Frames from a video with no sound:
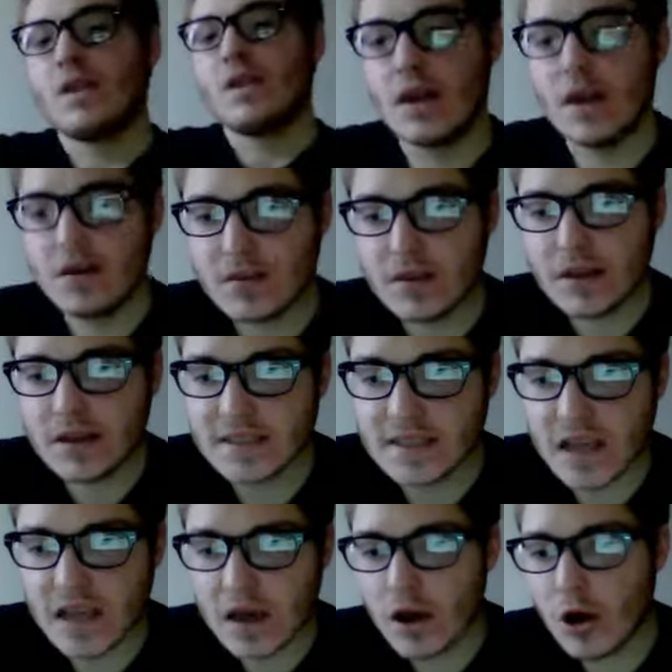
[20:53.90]
Atheists
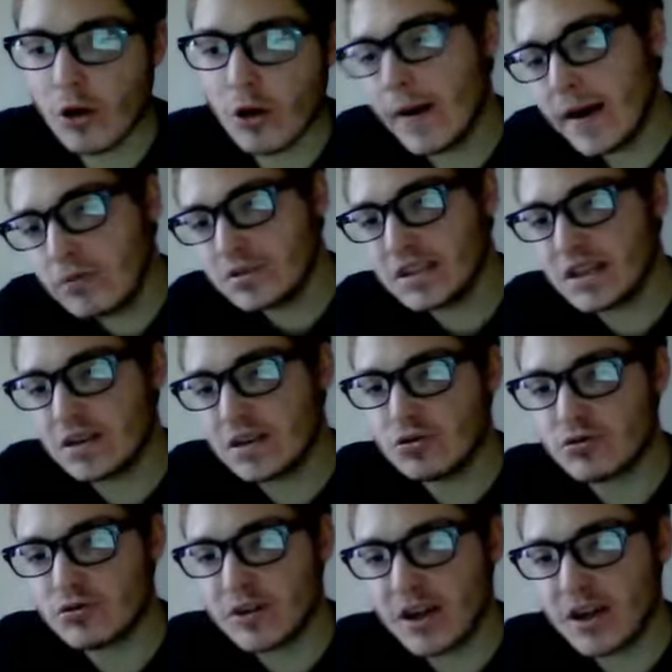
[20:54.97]
say, oh, I don't see a
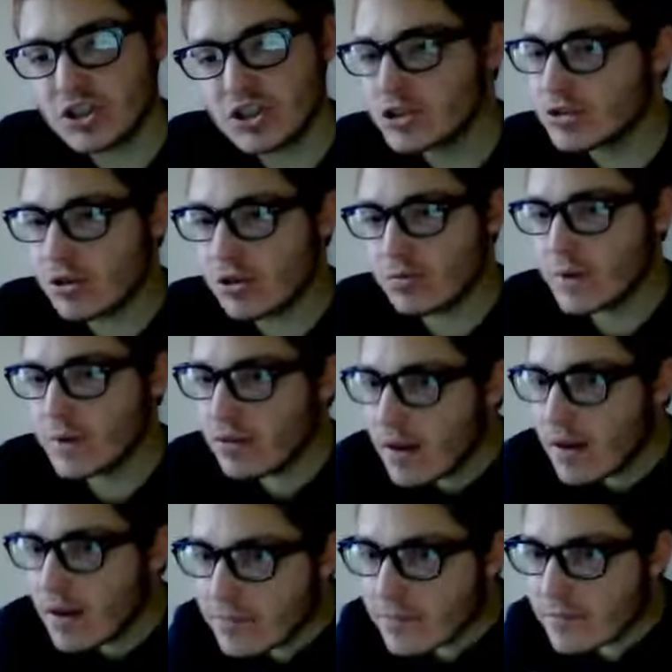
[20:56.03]
creation. No, we
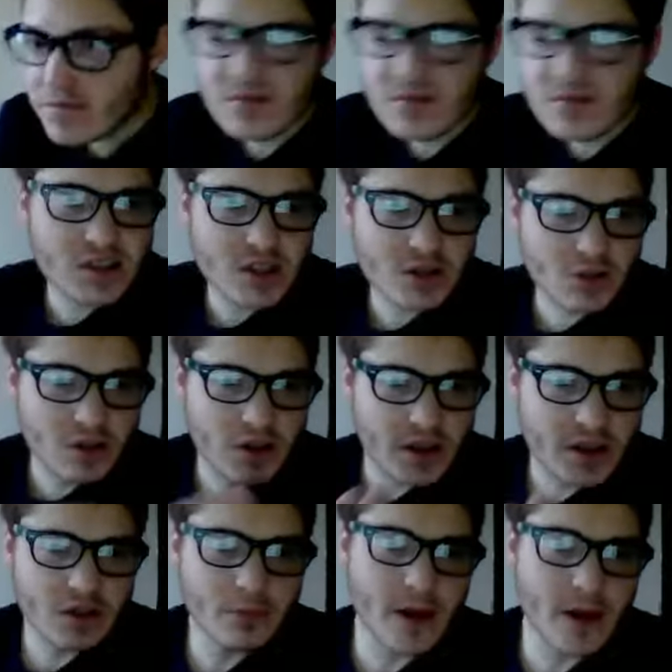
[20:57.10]
love to look
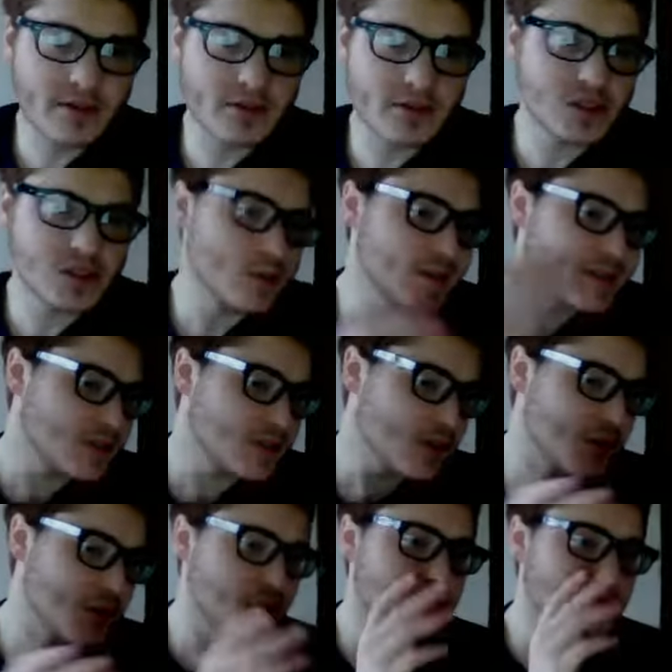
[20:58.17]
at the mountains. We see
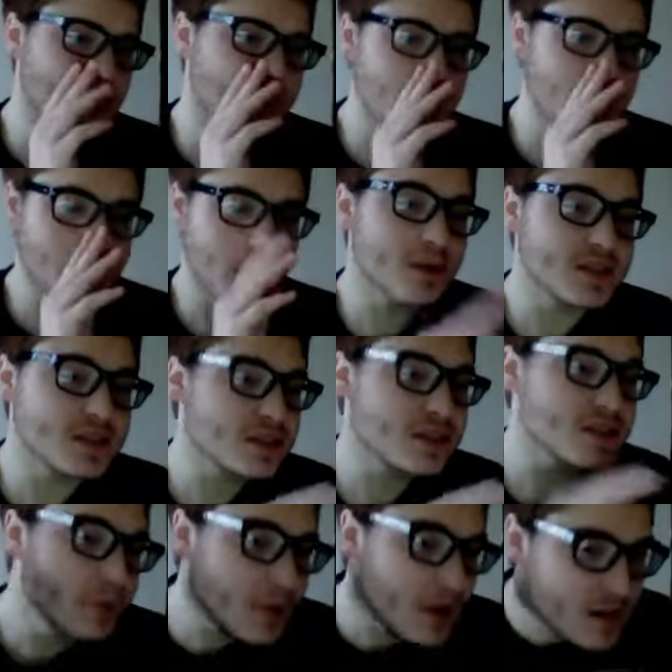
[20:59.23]
the beauty in the mountains. It's
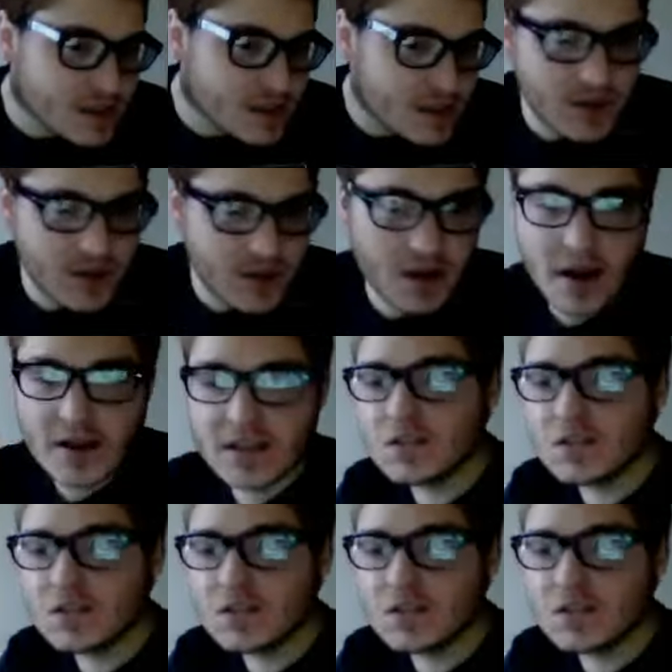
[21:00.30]
not because of a God.